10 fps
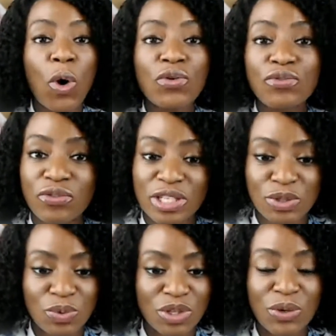
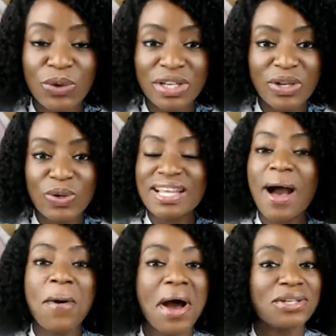conflict with your in-laws?
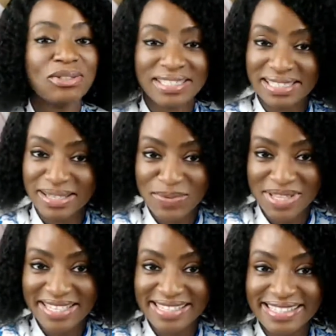How are you dealing
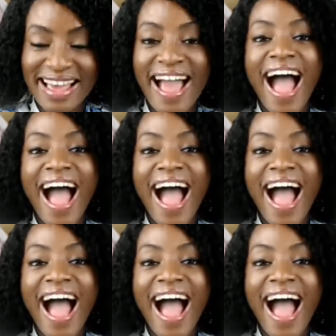with it?